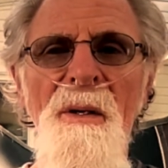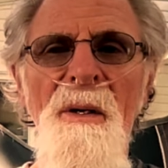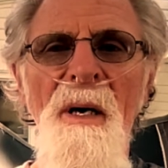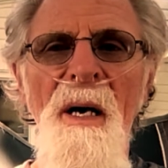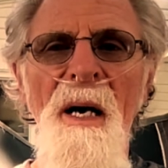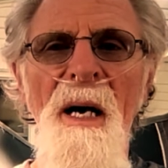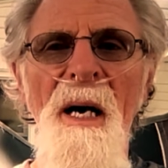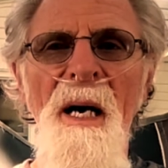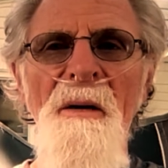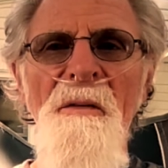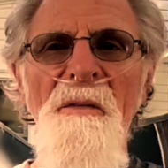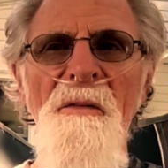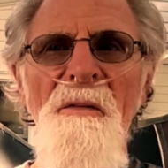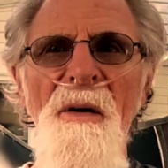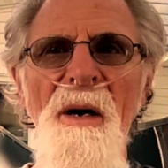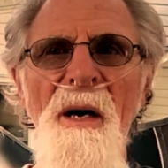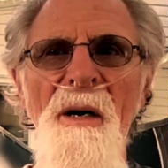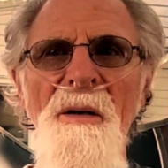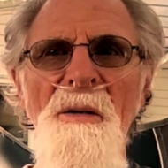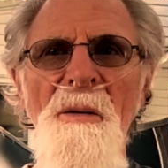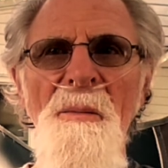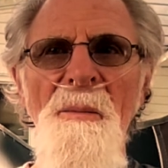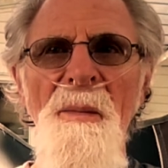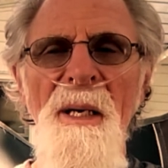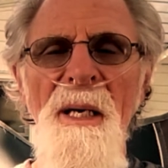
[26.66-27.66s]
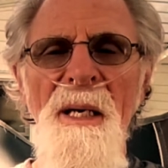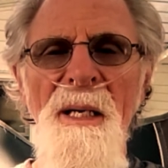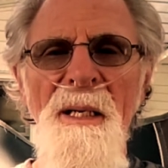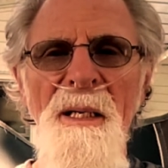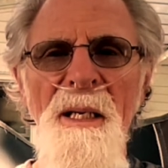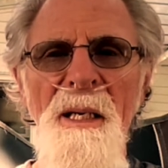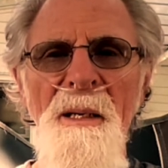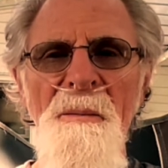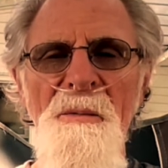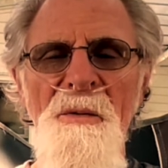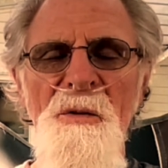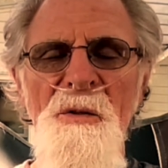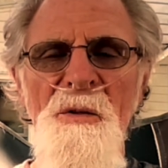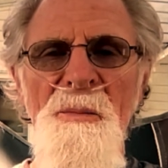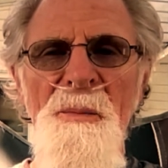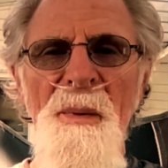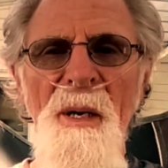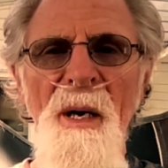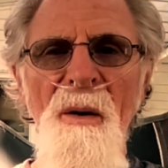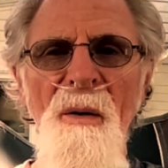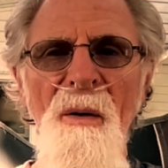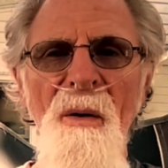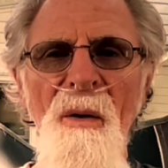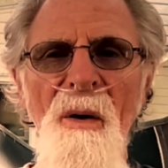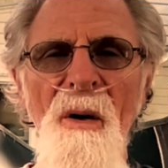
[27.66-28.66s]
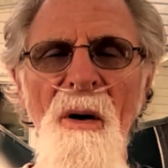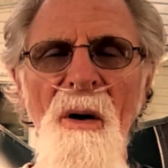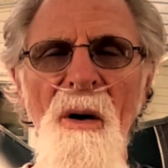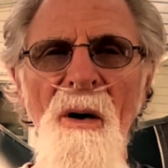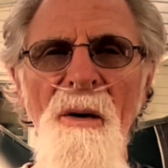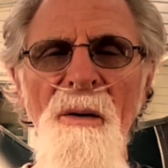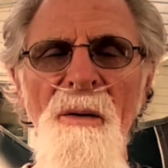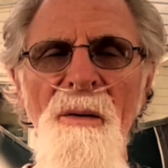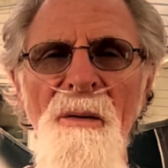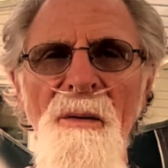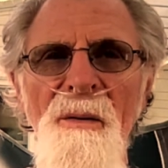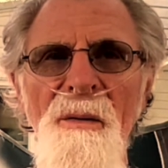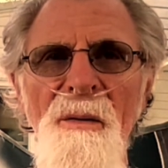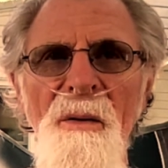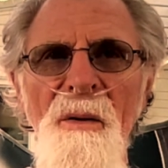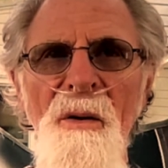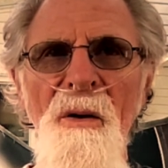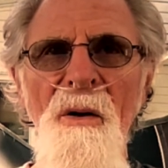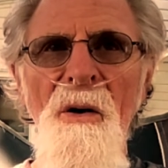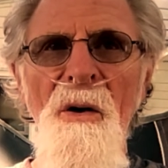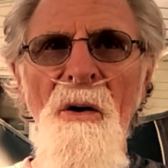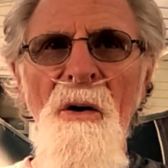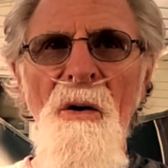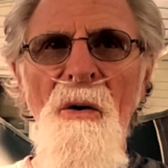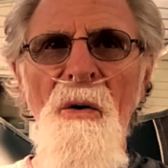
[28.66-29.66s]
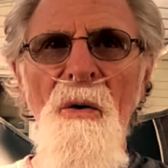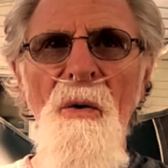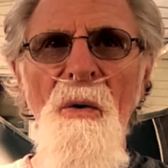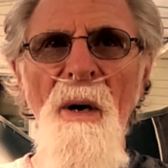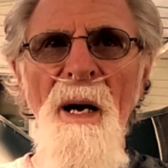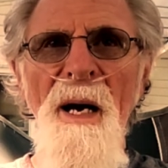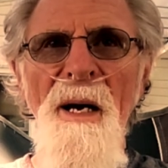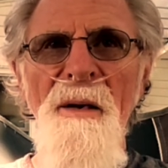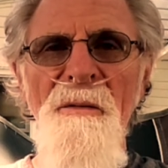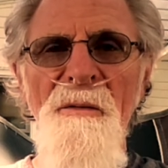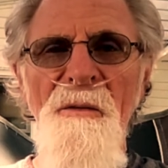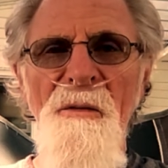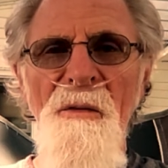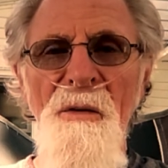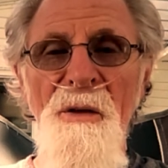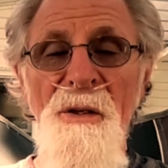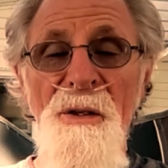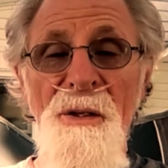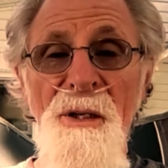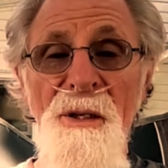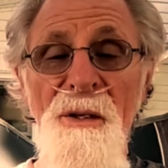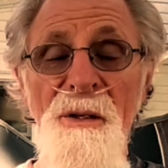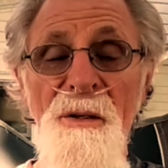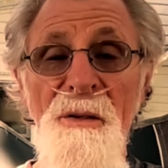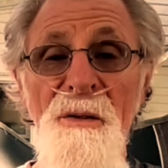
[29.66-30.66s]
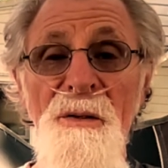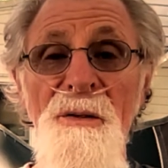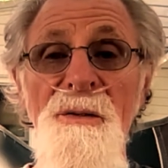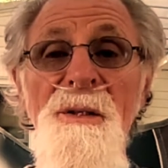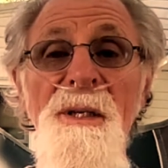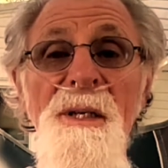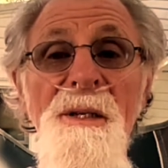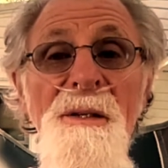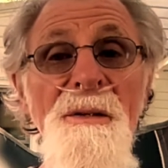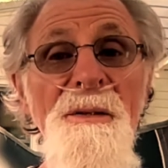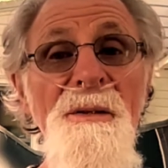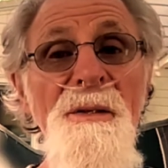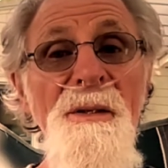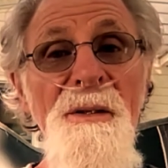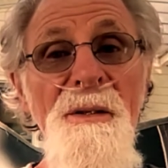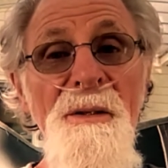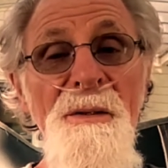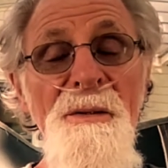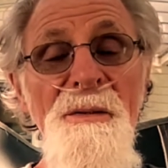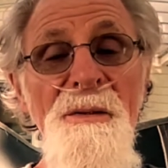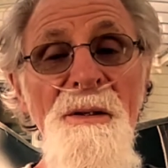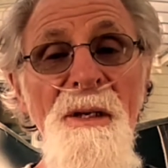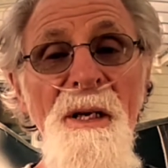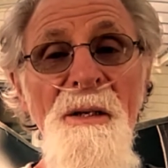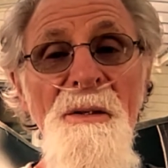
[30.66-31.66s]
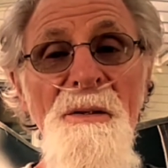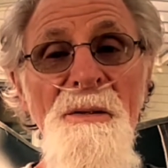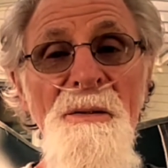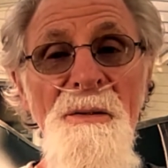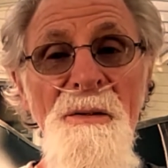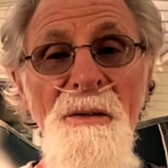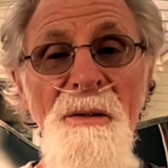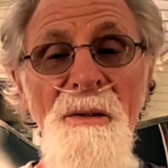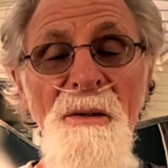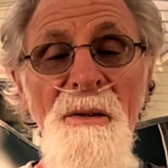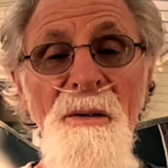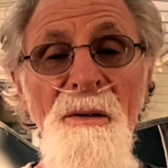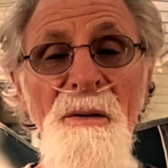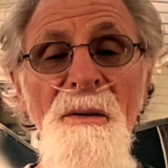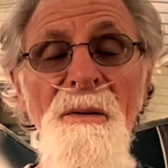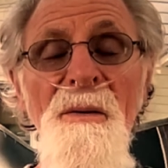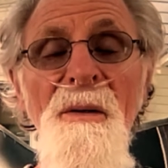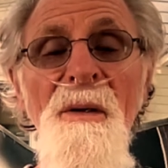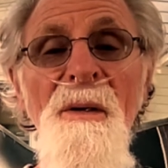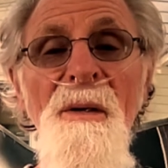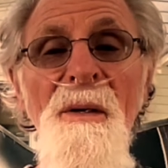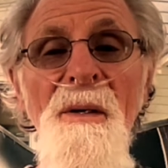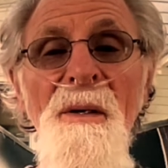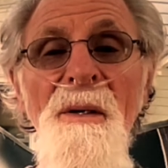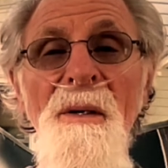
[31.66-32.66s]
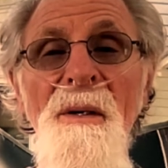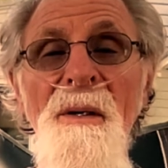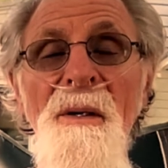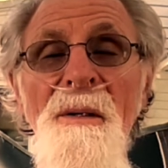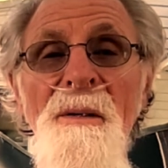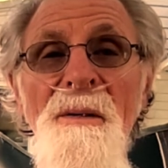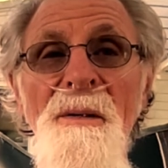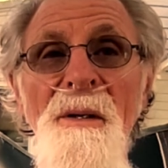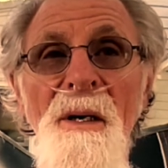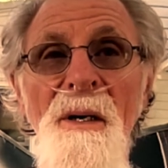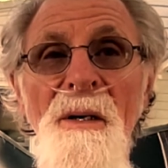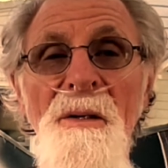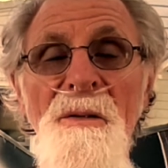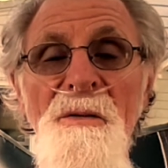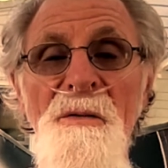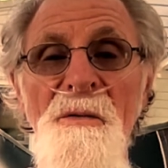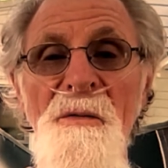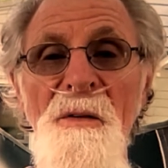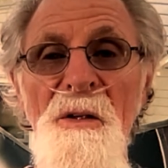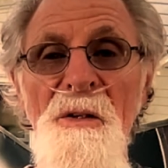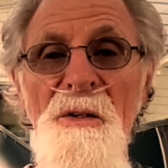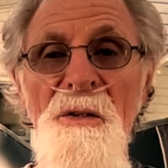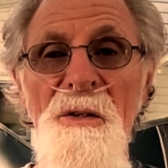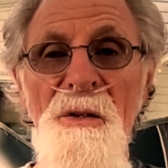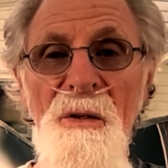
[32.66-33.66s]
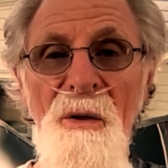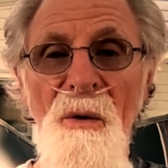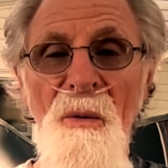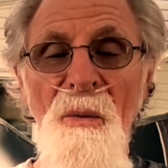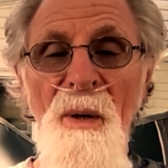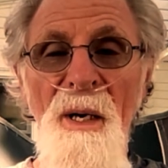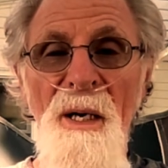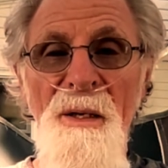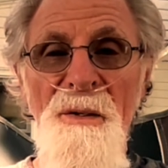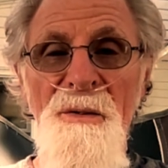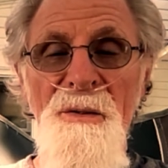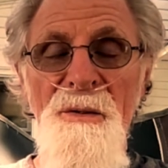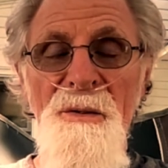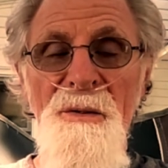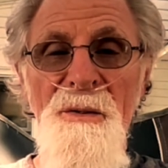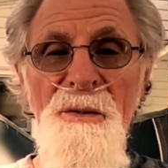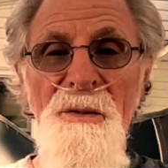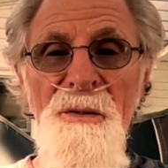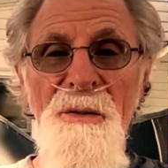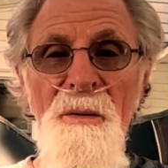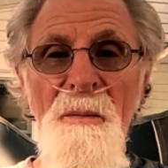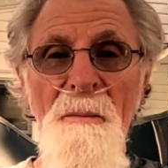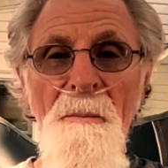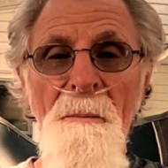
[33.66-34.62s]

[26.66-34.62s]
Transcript: I found a man named Sparrowheart who had for years and to this day still does vision quests.